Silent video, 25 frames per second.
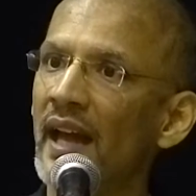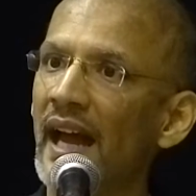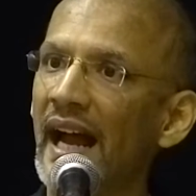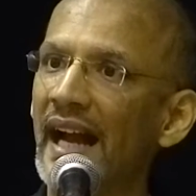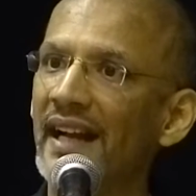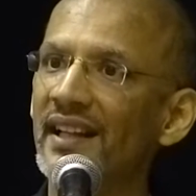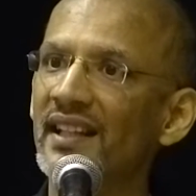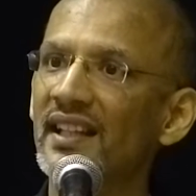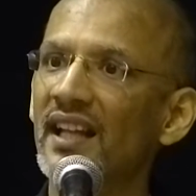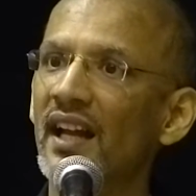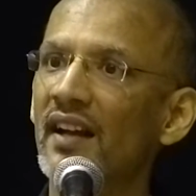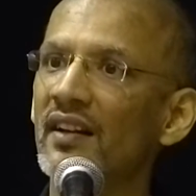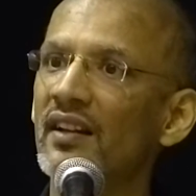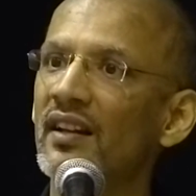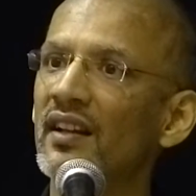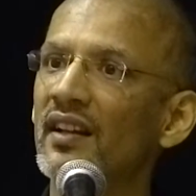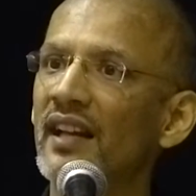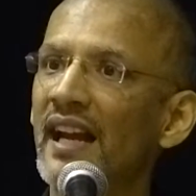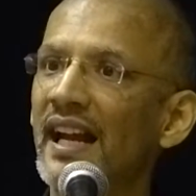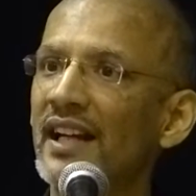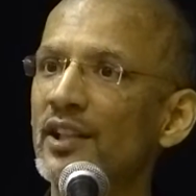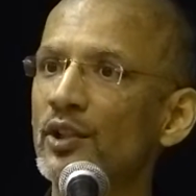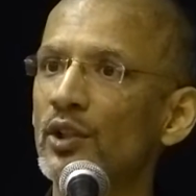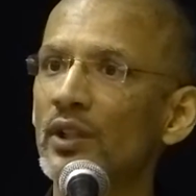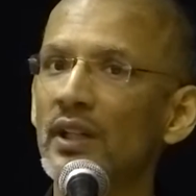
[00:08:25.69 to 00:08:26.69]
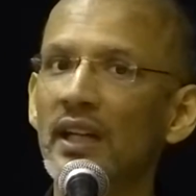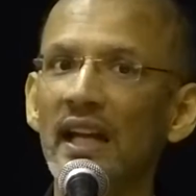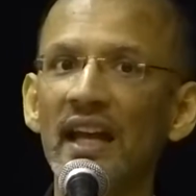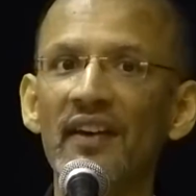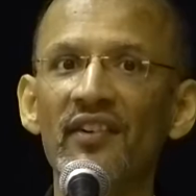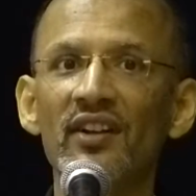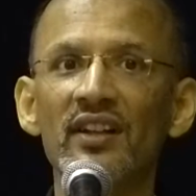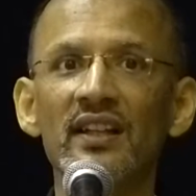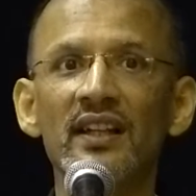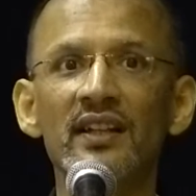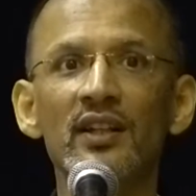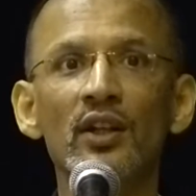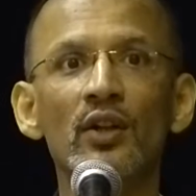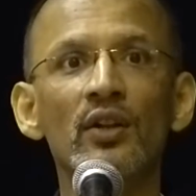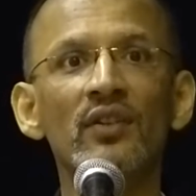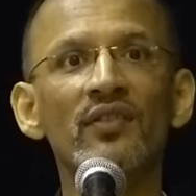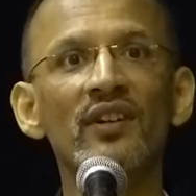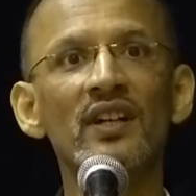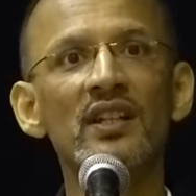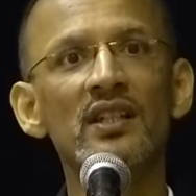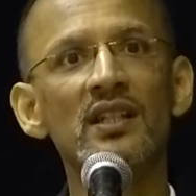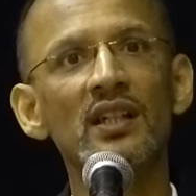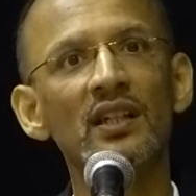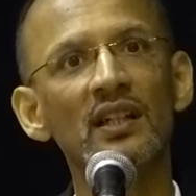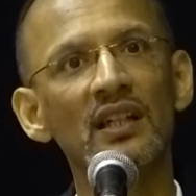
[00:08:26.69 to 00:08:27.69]
At the undergraduate level, the
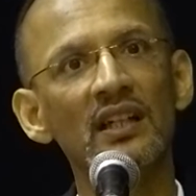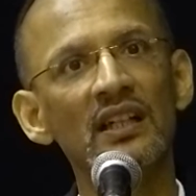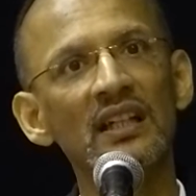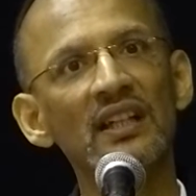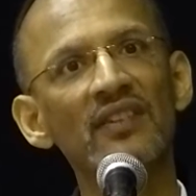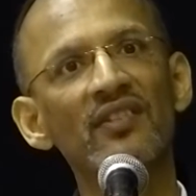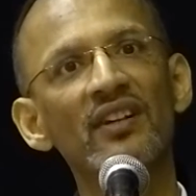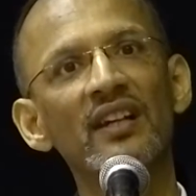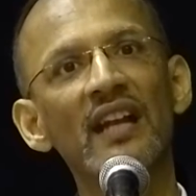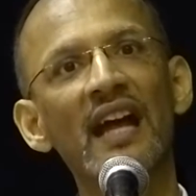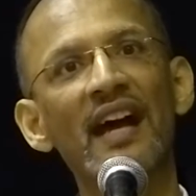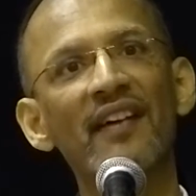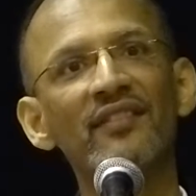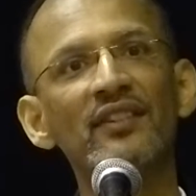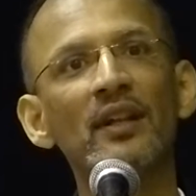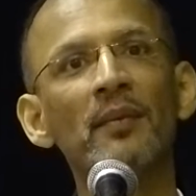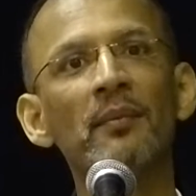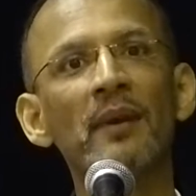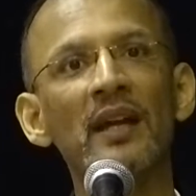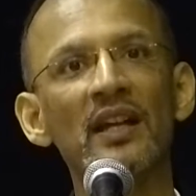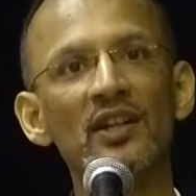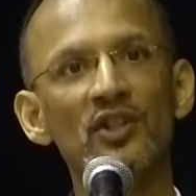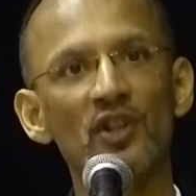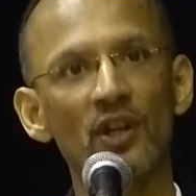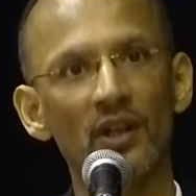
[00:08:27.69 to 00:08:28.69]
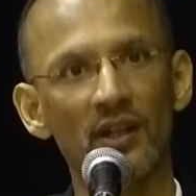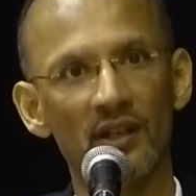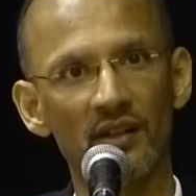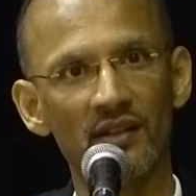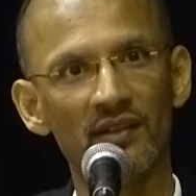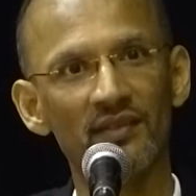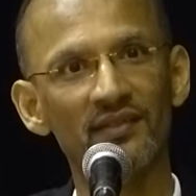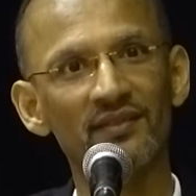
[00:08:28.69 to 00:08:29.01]
university didn't even have the major